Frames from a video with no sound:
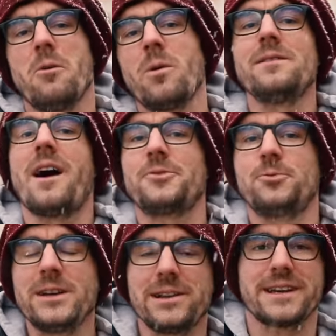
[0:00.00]
Well, not
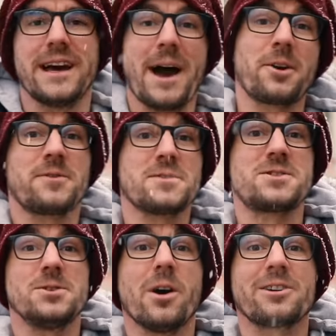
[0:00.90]
really. Out of those
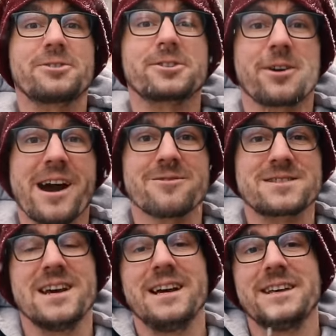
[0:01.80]
200 crowns,